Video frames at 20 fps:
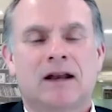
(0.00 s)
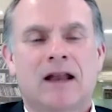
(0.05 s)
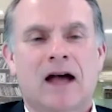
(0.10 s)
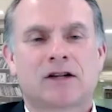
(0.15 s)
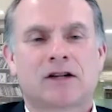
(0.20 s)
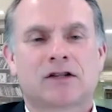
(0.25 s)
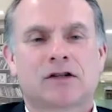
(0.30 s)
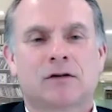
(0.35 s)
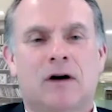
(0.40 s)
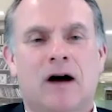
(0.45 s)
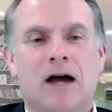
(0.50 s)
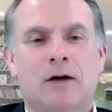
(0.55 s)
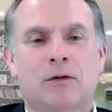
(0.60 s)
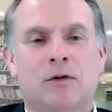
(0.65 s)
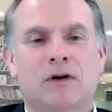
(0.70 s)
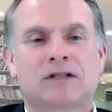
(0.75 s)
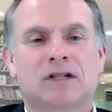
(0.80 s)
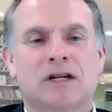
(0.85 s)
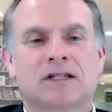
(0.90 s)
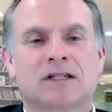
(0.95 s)
National
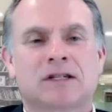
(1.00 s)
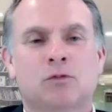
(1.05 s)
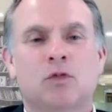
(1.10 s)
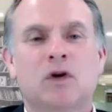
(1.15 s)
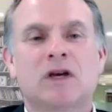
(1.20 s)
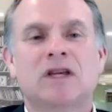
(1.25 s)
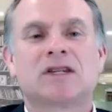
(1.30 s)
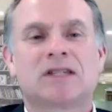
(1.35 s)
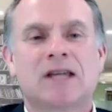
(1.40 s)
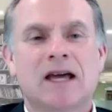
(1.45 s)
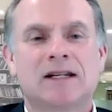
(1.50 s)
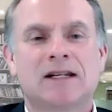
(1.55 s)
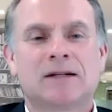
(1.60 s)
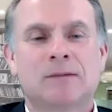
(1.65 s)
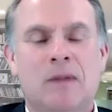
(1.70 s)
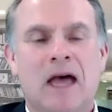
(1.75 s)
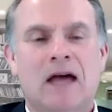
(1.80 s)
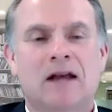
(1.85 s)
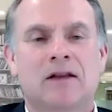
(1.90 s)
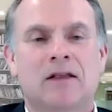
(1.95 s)
Highway System. We sent a
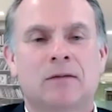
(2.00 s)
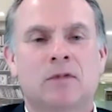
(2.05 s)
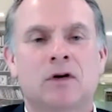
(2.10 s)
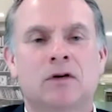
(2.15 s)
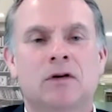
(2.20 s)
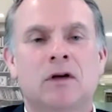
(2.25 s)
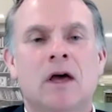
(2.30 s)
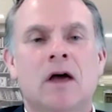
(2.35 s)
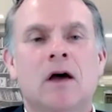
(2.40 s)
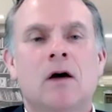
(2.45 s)
man to the moon.